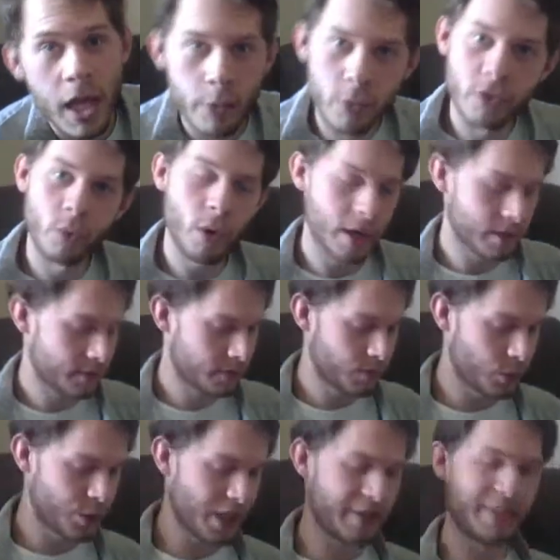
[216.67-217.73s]
and with what,
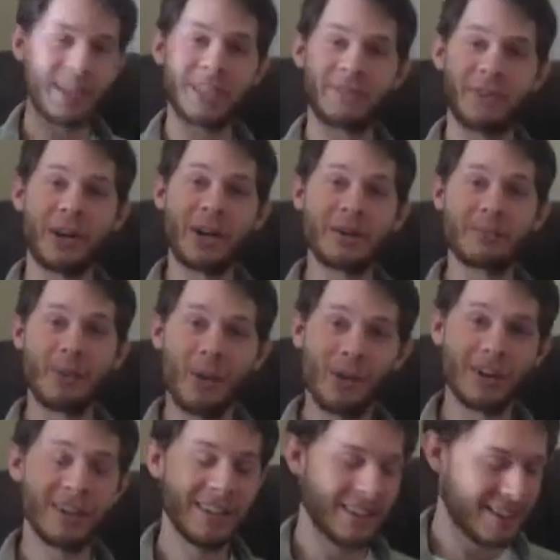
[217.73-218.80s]
which I think is very
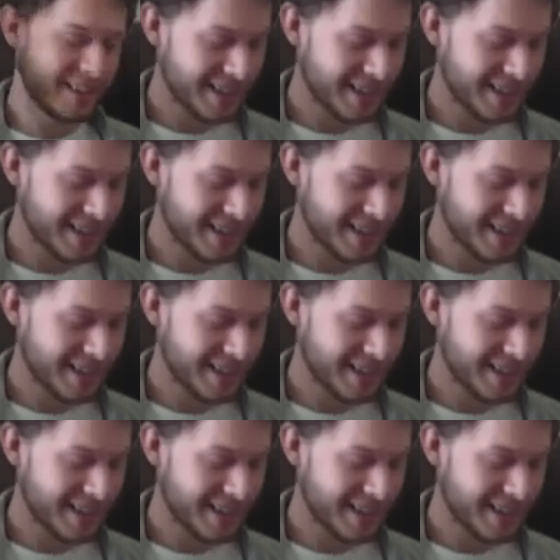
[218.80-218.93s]
important.